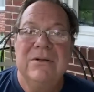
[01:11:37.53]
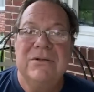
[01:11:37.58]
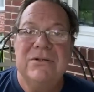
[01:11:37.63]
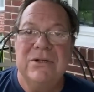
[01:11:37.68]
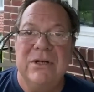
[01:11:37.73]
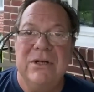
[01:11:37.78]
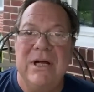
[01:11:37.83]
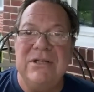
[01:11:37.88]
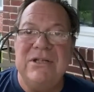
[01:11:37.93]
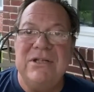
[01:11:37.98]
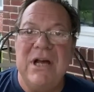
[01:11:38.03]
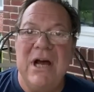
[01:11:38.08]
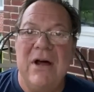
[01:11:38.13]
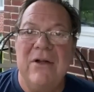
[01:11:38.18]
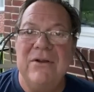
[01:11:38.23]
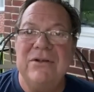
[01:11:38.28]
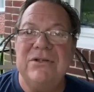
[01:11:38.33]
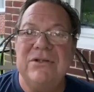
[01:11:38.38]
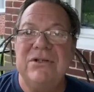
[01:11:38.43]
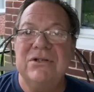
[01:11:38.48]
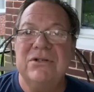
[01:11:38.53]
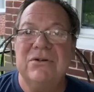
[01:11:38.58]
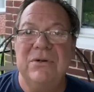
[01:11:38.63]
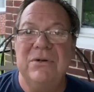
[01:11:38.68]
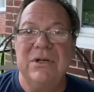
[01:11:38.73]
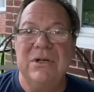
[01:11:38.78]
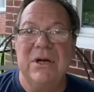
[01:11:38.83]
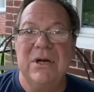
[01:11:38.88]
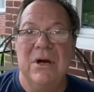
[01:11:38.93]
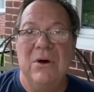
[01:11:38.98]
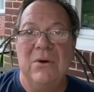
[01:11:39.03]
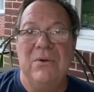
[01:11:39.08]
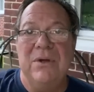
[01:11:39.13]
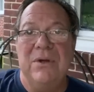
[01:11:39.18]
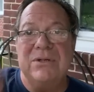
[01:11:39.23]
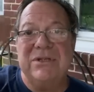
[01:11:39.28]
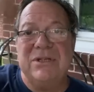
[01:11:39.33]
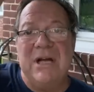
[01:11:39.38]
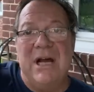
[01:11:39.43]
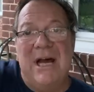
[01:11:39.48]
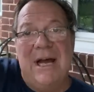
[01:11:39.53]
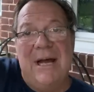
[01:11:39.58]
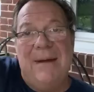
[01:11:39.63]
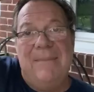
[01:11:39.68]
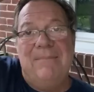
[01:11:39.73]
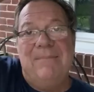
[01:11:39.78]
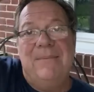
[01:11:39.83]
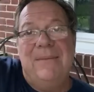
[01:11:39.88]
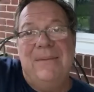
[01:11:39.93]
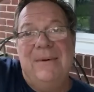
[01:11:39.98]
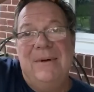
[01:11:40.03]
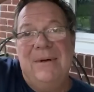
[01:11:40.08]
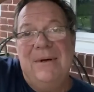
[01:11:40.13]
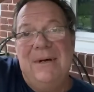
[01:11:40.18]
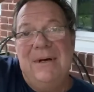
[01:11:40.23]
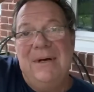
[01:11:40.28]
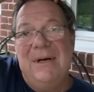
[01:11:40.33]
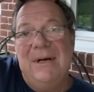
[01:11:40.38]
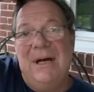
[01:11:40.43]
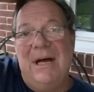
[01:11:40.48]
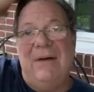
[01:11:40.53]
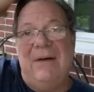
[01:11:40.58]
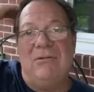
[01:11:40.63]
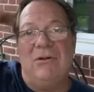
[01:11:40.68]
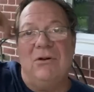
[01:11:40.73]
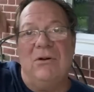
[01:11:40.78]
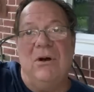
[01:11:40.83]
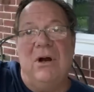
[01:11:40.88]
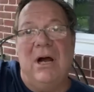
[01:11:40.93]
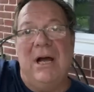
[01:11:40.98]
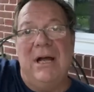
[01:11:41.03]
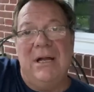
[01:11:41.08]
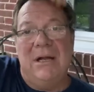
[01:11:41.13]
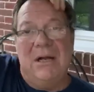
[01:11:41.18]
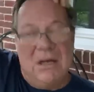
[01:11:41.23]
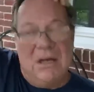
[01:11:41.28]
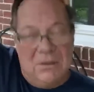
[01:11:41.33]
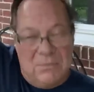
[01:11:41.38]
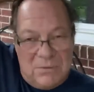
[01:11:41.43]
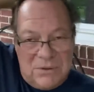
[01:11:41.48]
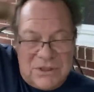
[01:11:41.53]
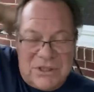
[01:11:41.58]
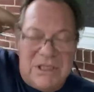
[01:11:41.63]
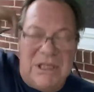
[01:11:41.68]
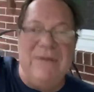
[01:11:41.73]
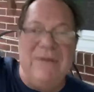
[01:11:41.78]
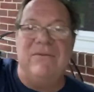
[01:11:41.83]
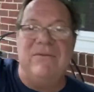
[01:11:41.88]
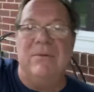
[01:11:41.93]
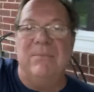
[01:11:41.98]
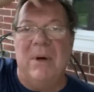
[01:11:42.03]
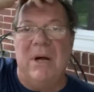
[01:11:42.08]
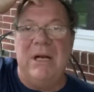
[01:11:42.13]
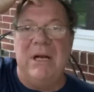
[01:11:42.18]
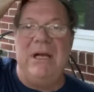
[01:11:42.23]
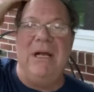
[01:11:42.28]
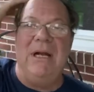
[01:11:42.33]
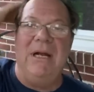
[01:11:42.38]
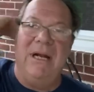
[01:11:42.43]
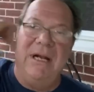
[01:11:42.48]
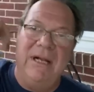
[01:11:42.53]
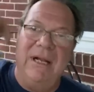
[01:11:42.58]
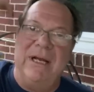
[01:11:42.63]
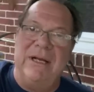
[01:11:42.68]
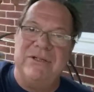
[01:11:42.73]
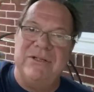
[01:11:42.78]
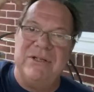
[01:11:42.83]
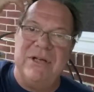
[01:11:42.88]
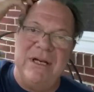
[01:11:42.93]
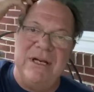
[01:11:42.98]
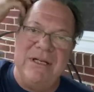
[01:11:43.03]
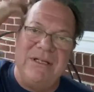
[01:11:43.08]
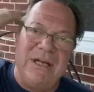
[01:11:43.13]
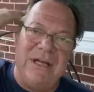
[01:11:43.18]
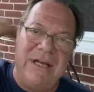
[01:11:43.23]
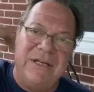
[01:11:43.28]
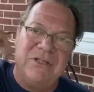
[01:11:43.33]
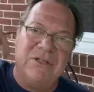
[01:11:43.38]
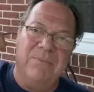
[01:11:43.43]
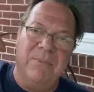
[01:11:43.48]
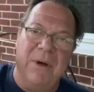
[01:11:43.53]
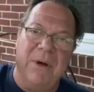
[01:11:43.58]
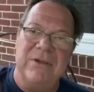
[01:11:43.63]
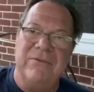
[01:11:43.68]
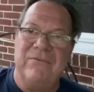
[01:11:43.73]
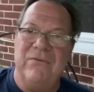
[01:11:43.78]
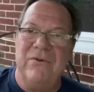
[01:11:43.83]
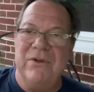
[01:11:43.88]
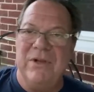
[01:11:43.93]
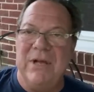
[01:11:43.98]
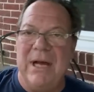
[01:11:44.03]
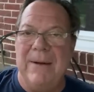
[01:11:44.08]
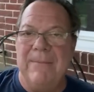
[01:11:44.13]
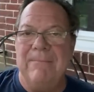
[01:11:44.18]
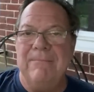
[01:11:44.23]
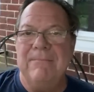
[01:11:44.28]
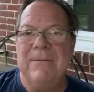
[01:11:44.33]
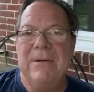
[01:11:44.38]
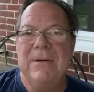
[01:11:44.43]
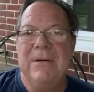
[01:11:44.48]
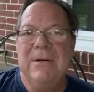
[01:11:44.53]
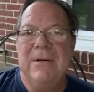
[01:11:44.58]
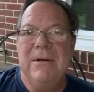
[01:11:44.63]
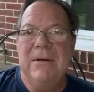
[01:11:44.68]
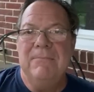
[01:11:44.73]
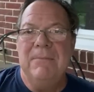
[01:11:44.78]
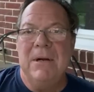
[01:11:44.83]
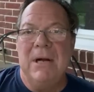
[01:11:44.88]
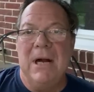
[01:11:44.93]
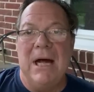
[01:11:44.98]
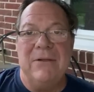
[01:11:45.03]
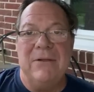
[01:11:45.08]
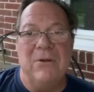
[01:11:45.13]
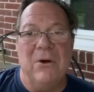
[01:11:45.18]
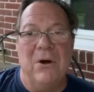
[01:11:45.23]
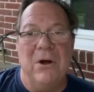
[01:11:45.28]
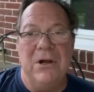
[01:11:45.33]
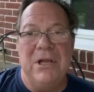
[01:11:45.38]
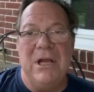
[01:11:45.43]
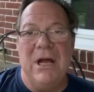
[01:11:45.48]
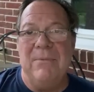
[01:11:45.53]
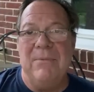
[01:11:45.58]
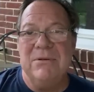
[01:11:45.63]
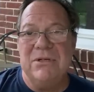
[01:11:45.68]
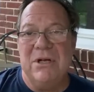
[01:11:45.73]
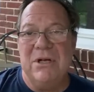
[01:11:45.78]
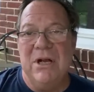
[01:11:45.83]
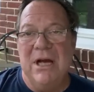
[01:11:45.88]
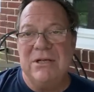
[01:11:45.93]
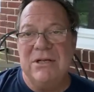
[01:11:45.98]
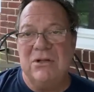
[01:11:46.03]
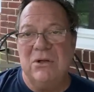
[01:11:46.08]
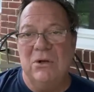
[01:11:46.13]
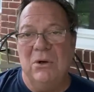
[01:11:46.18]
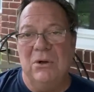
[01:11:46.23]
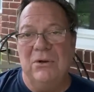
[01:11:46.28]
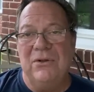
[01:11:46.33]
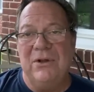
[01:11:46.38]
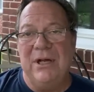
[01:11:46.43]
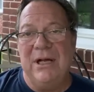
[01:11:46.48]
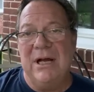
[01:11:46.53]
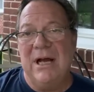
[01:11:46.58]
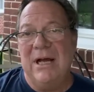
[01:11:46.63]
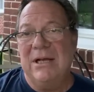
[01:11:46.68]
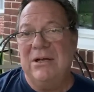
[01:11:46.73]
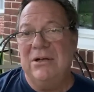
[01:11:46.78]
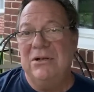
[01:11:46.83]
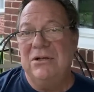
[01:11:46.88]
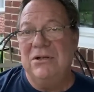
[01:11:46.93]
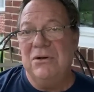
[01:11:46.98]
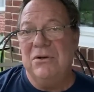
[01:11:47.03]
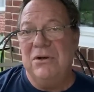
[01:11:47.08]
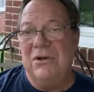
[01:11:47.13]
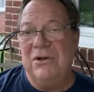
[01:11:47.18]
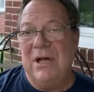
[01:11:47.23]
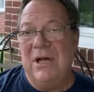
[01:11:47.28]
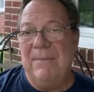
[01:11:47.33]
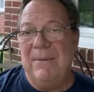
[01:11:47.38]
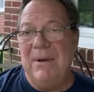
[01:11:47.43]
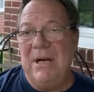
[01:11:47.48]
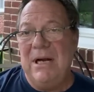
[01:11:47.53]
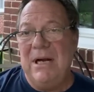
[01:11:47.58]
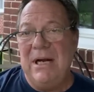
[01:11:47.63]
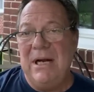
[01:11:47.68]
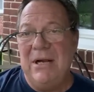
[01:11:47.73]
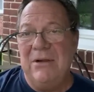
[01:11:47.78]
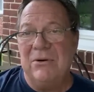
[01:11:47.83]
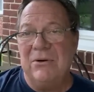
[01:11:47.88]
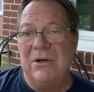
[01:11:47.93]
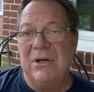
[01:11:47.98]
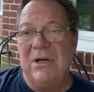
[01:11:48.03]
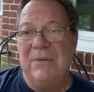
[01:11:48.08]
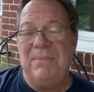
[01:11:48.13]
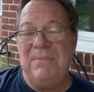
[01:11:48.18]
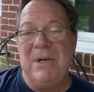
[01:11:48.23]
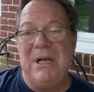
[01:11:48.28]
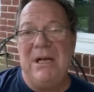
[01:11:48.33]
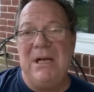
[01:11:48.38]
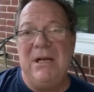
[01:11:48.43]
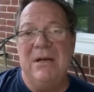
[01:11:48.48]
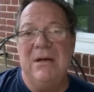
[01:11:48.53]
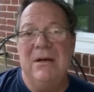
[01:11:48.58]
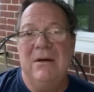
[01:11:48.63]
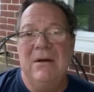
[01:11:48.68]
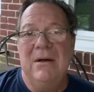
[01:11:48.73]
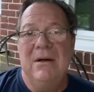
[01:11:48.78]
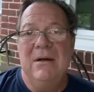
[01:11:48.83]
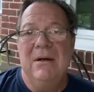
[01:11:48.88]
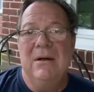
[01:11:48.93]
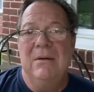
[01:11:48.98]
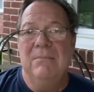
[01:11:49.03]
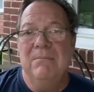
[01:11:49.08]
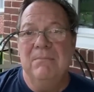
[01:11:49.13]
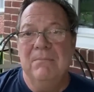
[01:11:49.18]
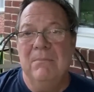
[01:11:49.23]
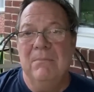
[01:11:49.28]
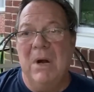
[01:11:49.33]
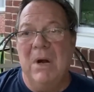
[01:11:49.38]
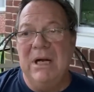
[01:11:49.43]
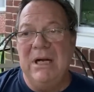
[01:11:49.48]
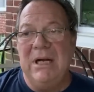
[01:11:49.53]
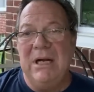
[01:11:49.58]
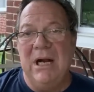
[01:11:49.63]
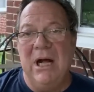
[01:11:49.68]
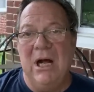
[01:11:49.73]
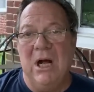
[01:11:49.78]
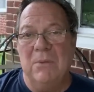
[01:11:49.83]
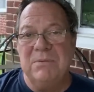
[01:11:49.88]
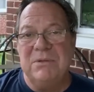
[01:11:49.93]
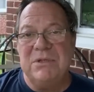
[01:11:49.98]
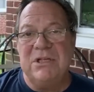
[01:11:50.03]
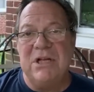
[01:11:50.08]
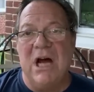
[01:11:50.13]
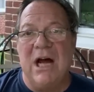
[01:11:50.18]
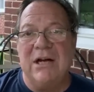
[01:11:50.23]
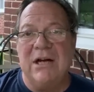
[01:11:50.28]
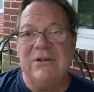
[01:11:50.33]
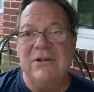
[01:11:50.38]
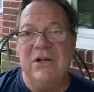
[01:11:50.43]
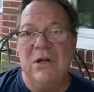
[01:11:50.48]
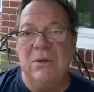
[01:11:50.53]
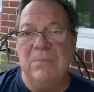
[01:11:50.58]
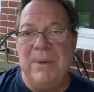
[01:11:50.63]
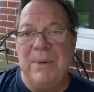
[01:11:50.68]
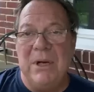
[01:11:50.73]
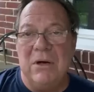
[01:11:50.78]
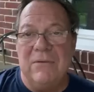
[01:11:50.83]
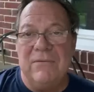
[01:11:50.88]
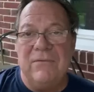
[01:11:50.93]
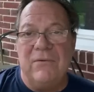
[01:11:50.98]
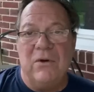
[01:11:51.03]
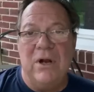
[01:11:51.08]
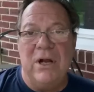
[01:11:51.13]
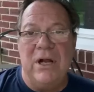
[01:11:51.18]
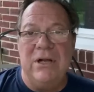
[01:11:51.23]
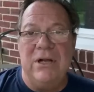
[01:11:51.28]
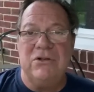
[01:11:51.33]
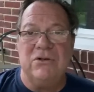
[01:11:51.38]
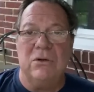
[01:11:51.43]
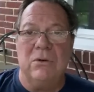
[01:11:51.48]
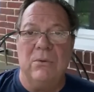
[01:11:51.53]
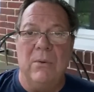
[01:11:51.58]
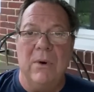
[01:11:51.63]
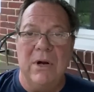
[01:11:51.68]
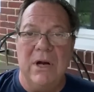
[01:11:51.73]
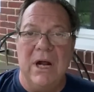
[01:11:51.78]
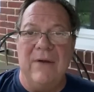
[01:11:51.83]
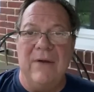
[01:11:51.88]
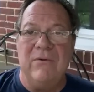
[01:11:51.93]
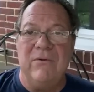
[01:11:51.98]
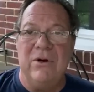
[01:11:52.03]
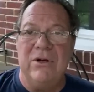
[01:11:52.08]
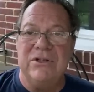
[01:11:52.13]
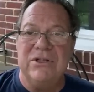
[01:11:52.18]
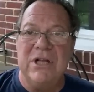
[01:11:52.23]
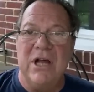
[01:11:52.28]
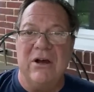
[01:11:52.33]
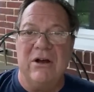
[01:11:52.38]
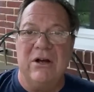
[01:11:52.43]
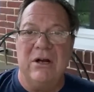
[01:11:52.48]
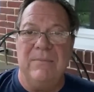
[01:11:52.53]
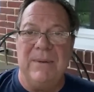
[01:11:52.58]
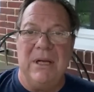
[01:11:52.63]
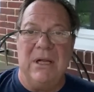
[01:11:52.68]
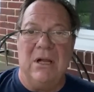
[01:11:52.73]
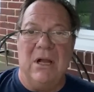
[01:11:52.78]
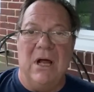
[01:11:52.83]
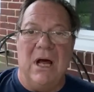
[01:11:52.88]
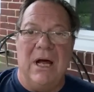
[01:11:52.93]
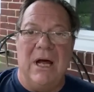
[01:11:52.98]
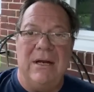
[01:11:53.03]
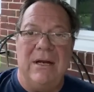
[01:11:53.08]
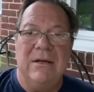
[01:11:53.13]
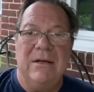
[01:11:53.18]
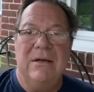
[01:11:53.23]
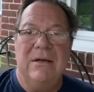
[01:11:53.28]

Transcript: So that's how this is going to go this time after I receive the money. And like I said, it takes a month for them. But I thought that was a nice little thing I could do to them. And it either could be money to help stock their beer fridge or whatever. It's not going to be a lot.